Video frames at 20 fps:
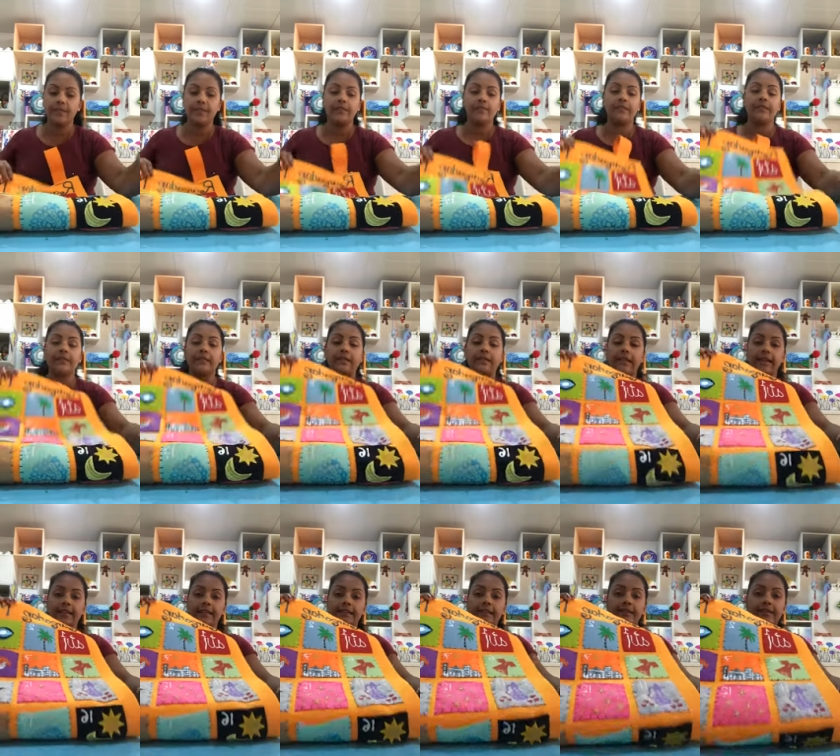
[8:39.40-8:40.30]
with
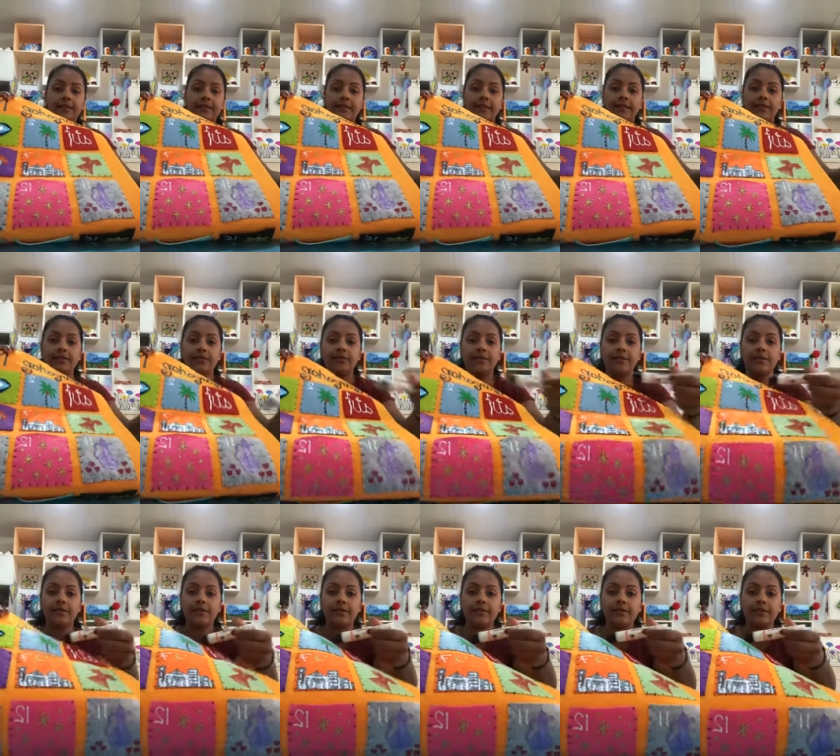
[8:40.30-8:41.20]
liners. If you
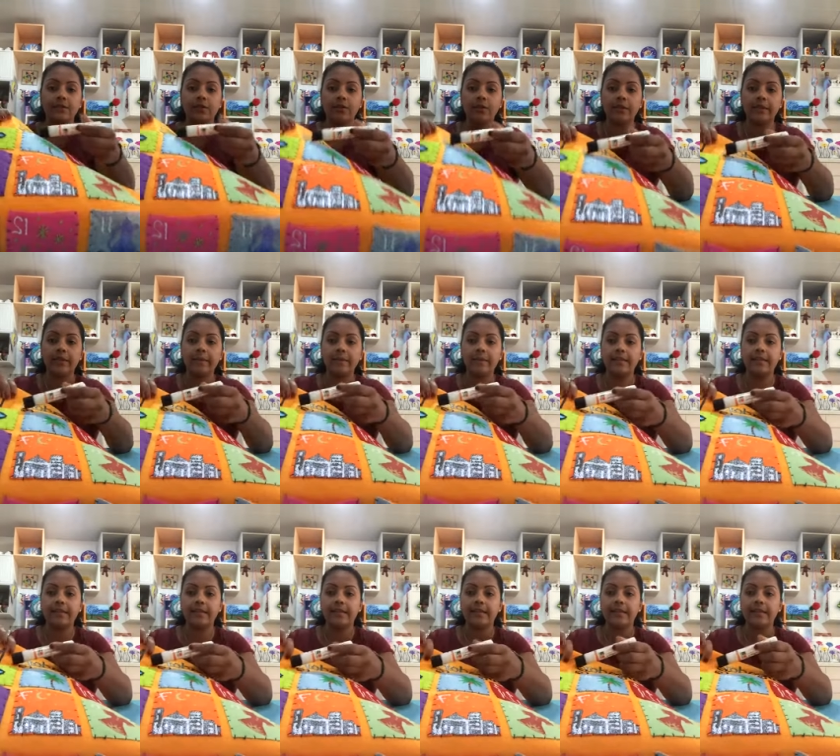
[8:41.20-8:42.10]
see, these all
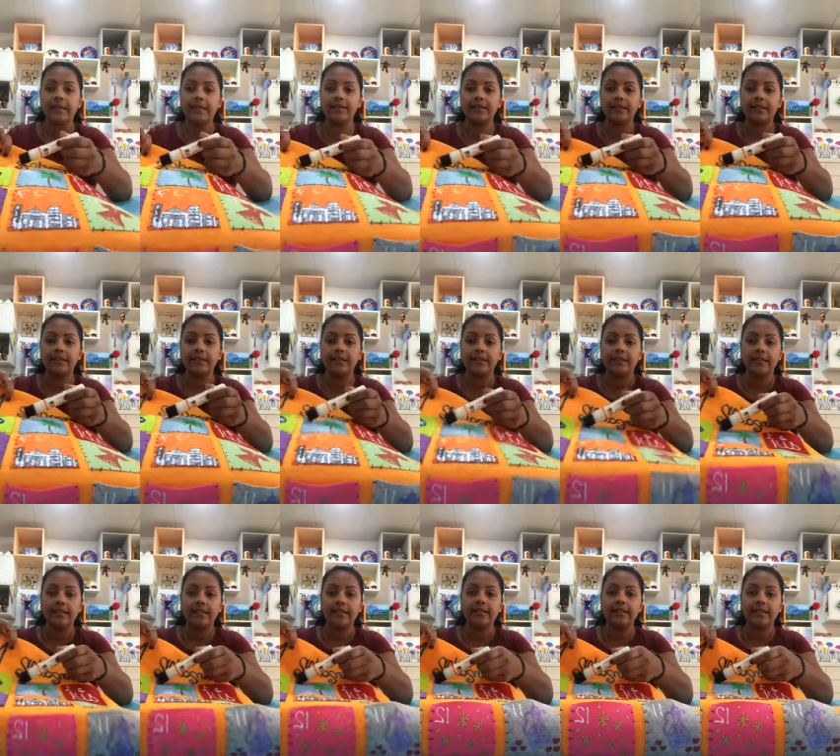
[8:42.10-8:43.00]
numbers are done with
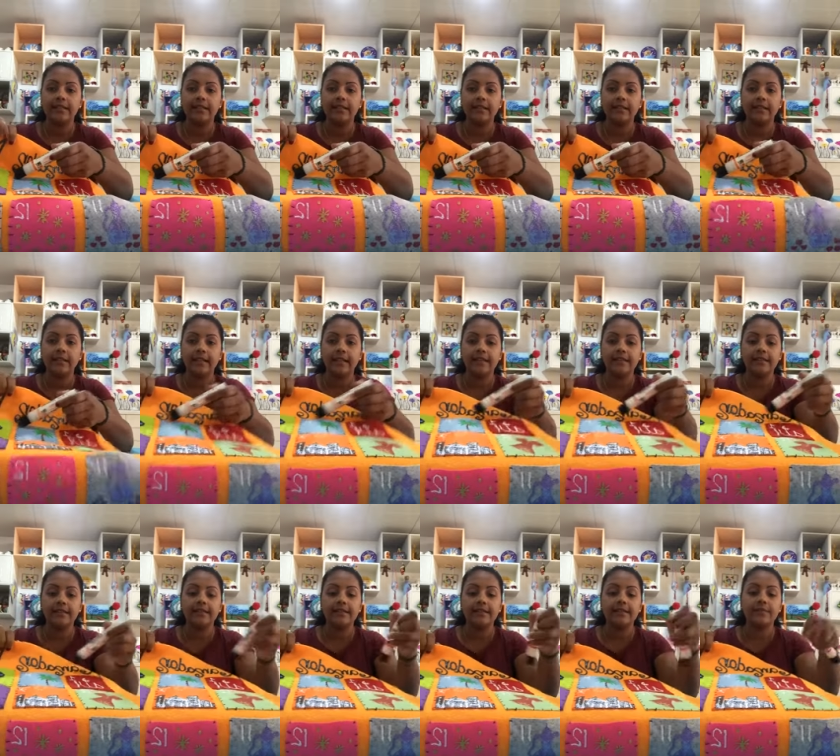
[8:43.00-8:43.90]
3D
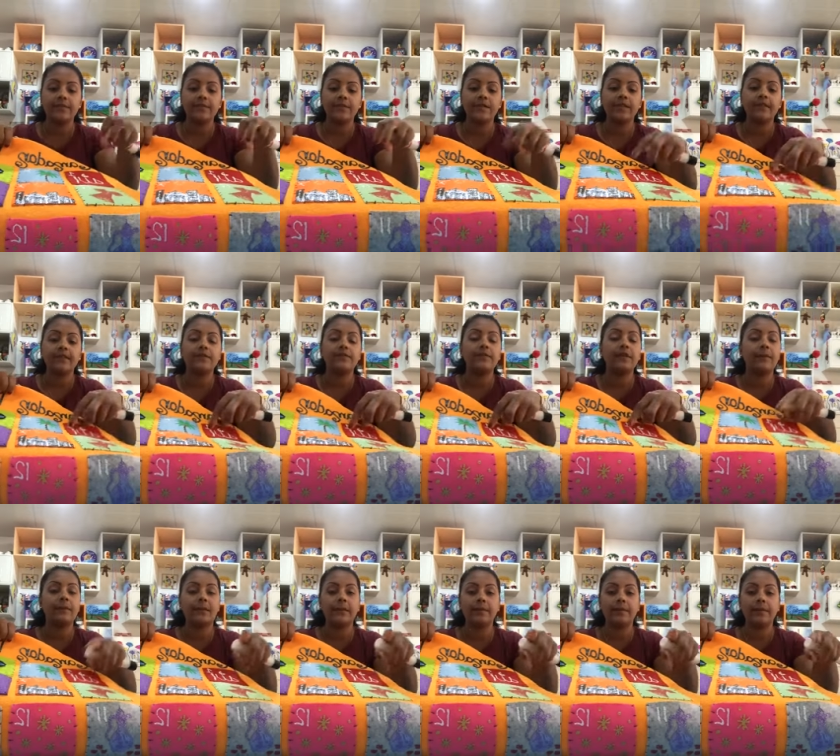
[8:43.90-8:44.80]
liners. It's
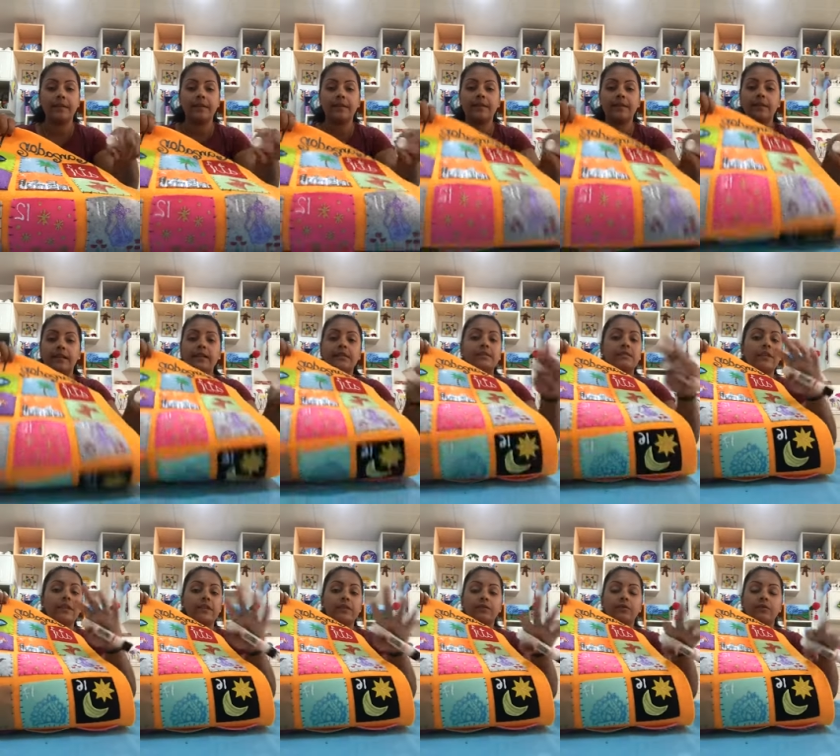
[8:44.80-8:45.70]
fabric paint. It's
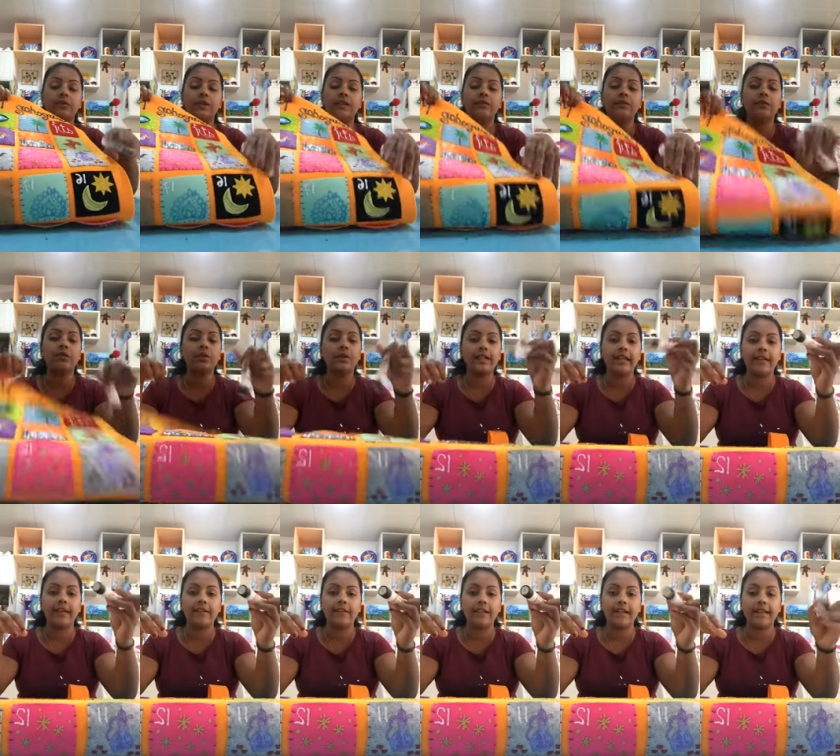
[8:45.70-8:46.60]
very good. If you don't
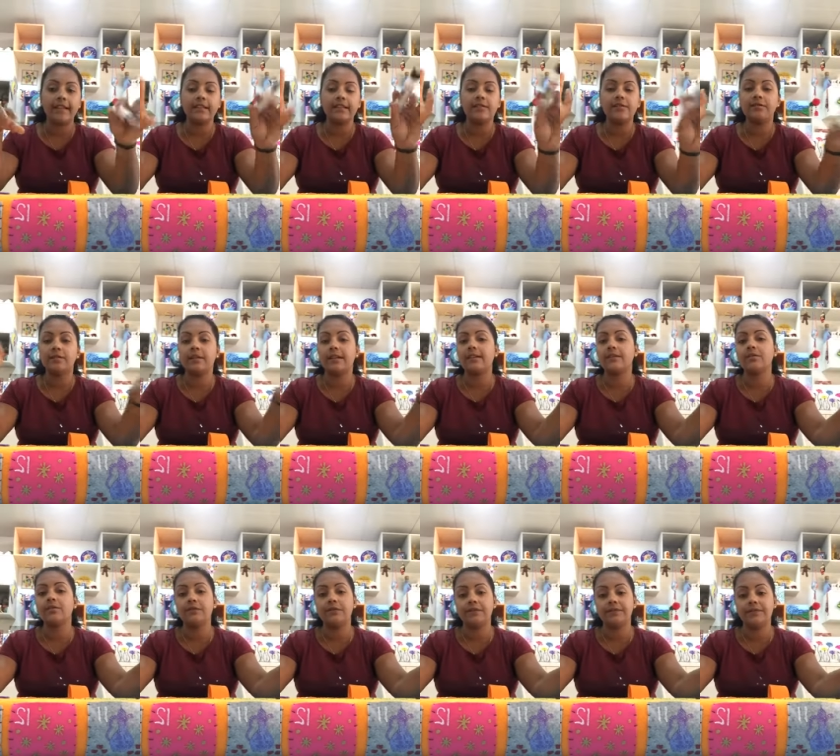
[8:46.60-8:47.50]
have liners, you can
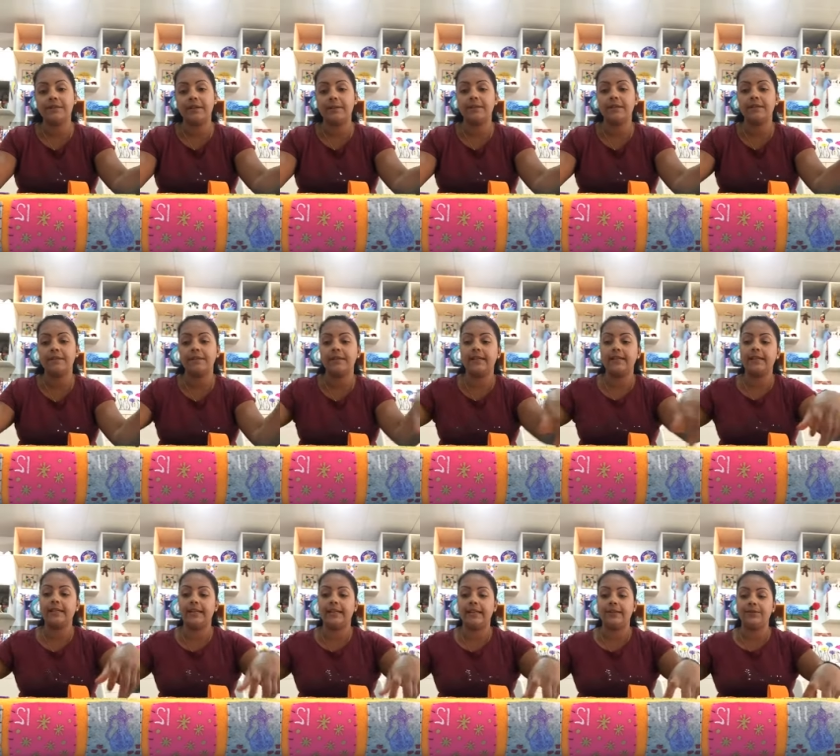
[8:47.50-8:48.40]
go with fabric
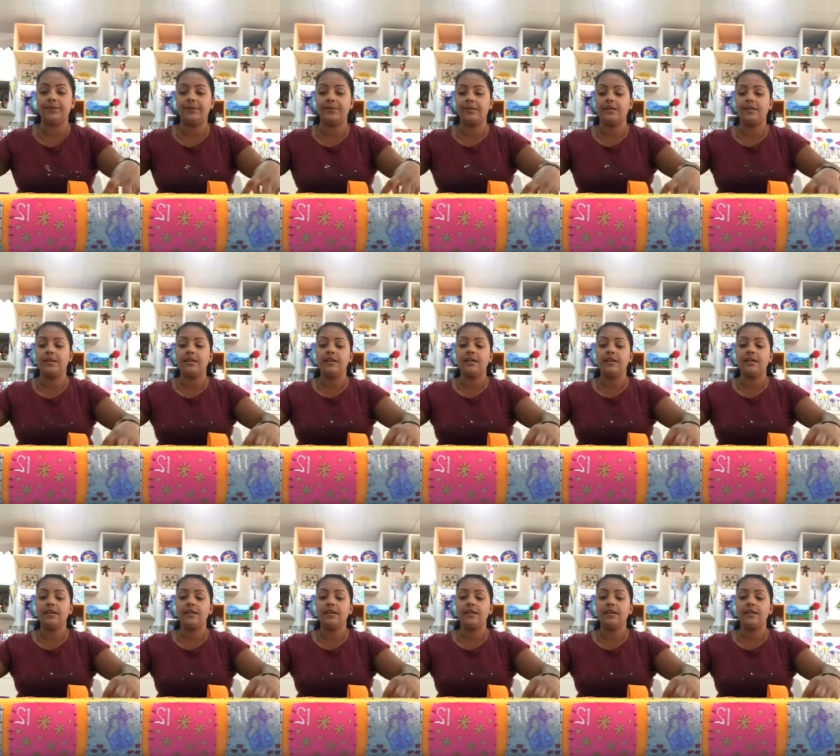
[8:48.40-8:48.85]
paint and do it.